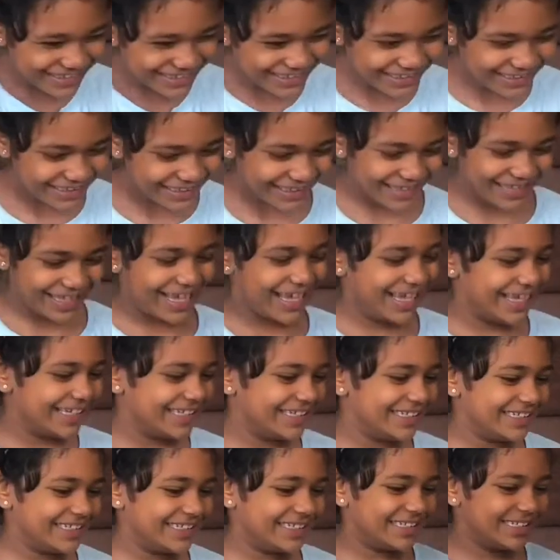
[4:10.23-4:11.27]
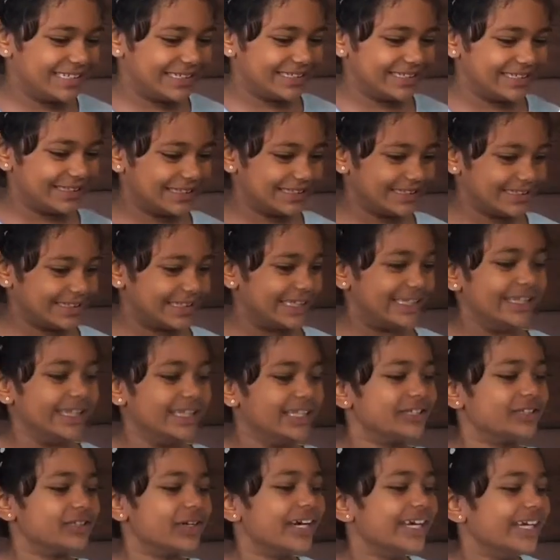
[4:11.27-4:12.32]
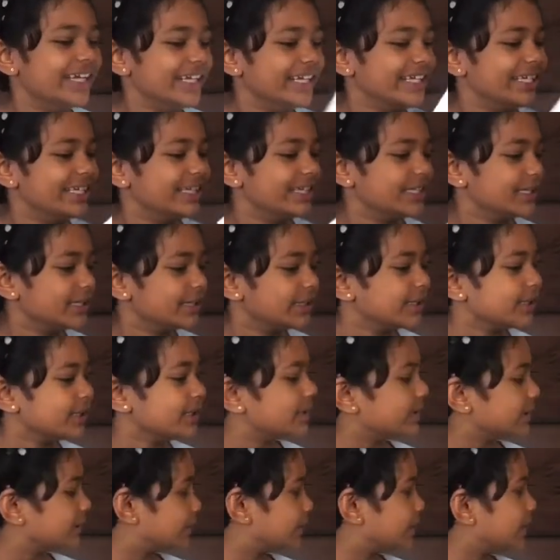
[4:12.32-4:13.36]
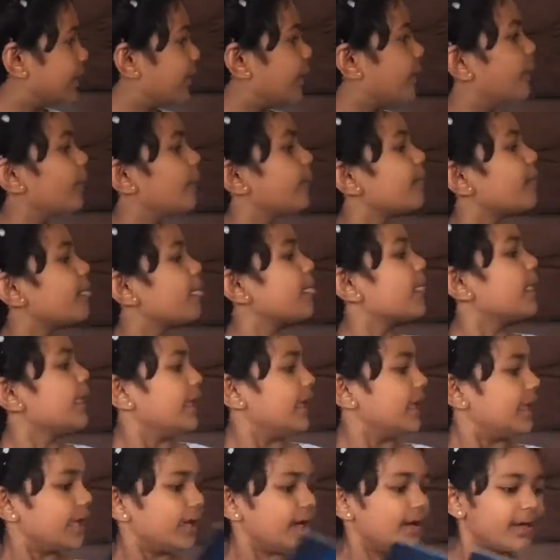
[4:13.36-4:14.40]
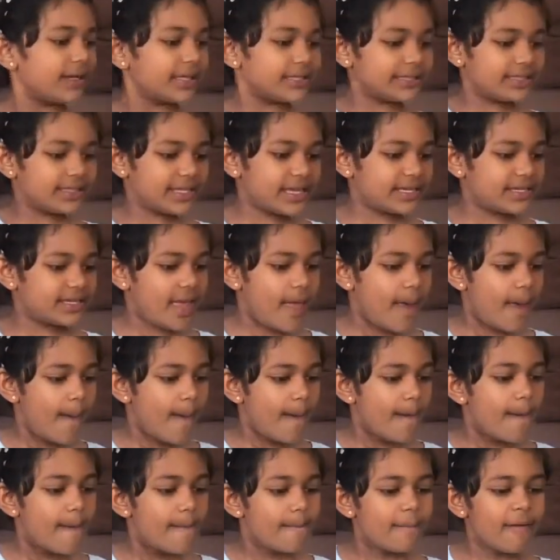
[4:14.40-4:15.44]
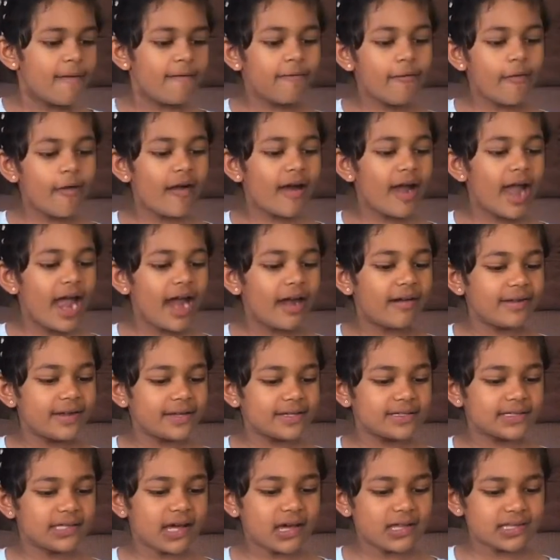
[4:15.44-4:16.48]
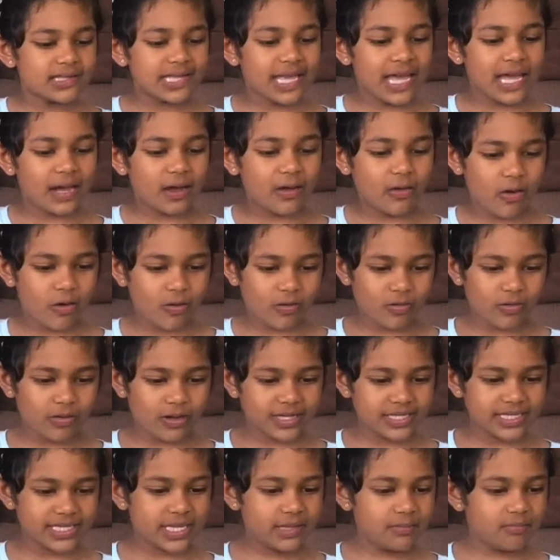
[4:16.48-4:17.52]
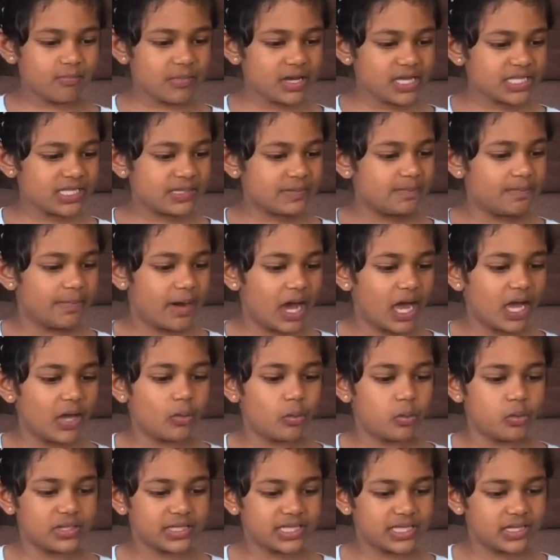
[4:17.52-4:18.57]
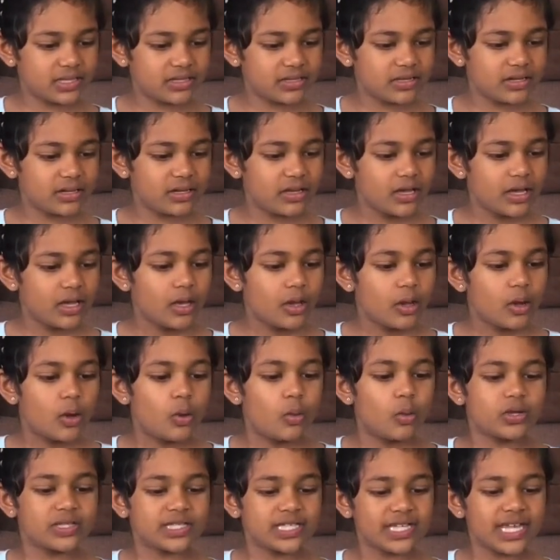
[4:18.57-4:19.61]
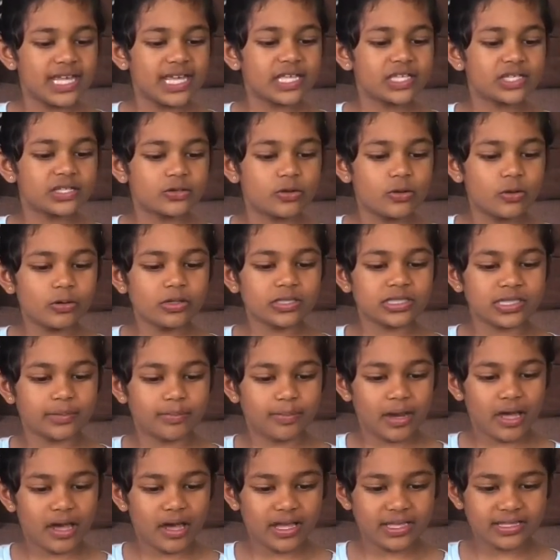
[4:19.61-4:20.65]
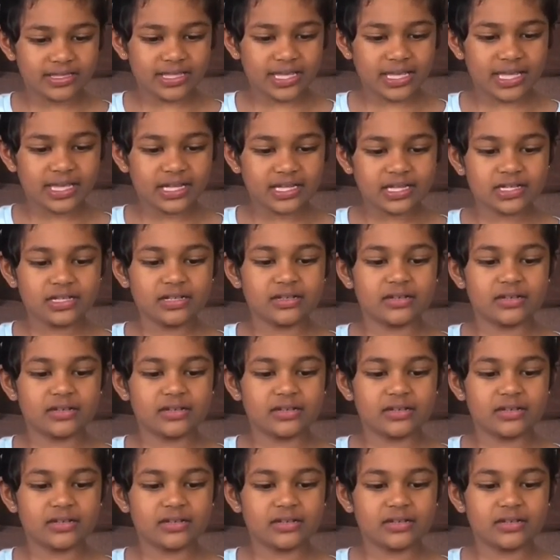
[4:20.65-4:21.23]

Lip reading: Yay. And the training. So here it says, before Harry starts at Hogwarts, he must buy wizarding school supplies in